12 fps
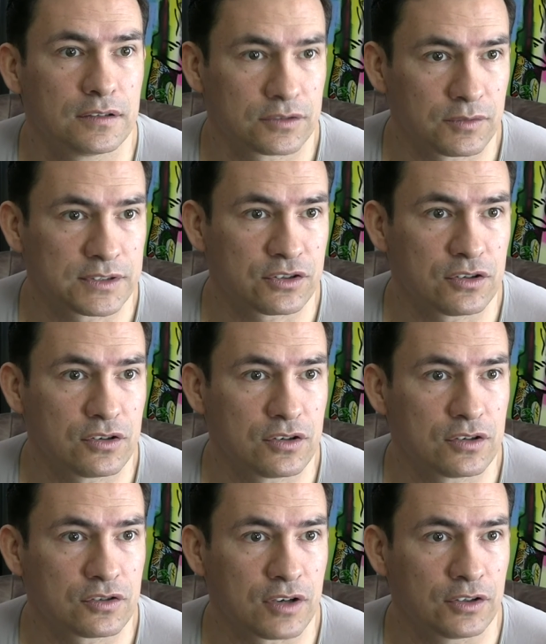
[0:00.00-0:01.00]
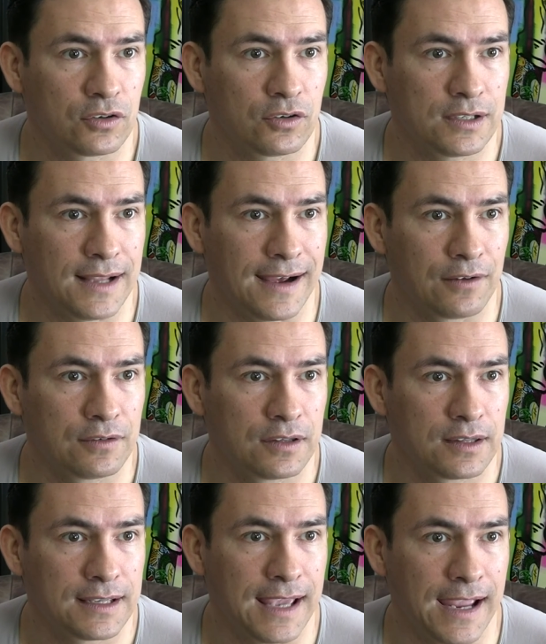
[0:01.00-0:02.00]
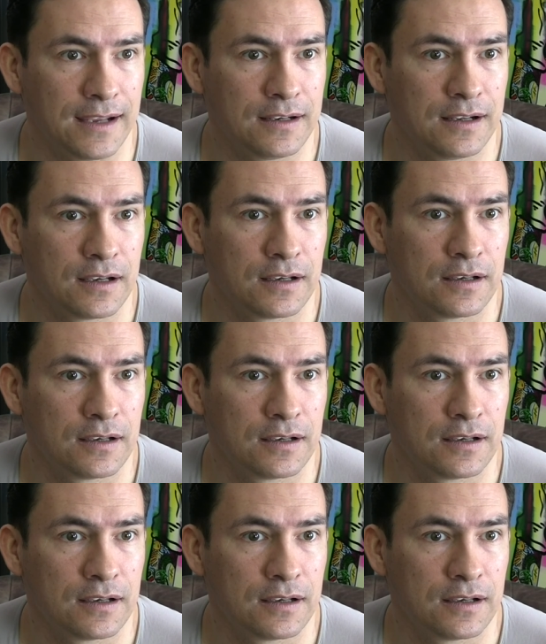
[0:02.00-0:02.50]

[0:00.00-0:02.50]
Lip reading: So it's. Should I turn it down? The gain.